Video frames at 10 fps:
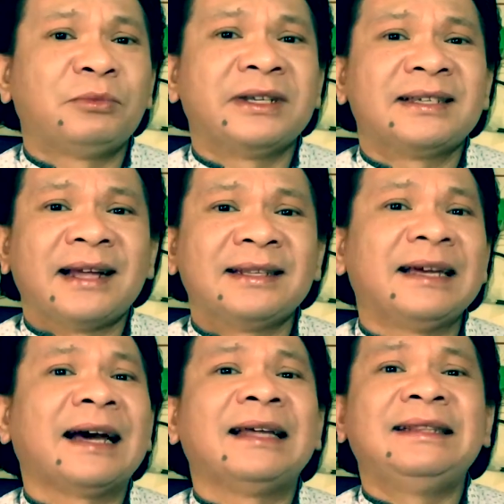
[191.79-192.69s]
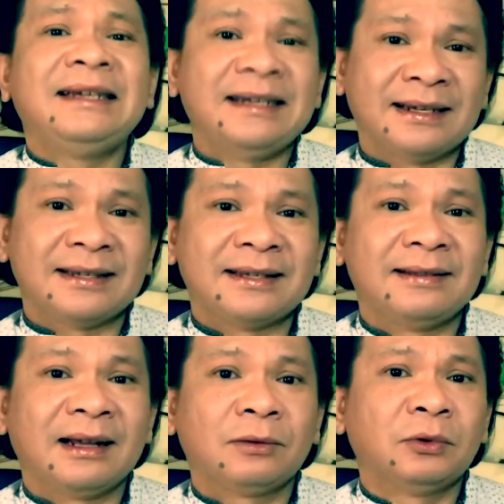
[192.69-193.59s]
presenting ideas
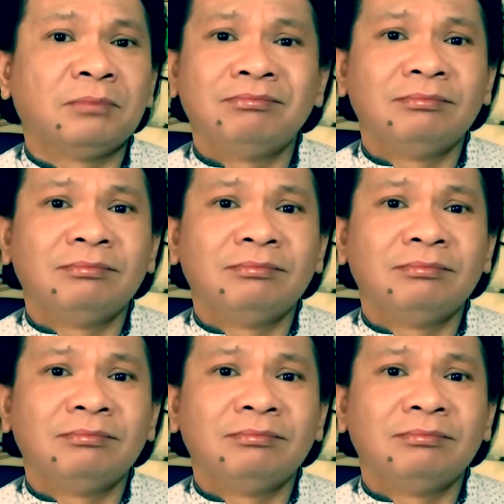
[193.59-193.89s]
that would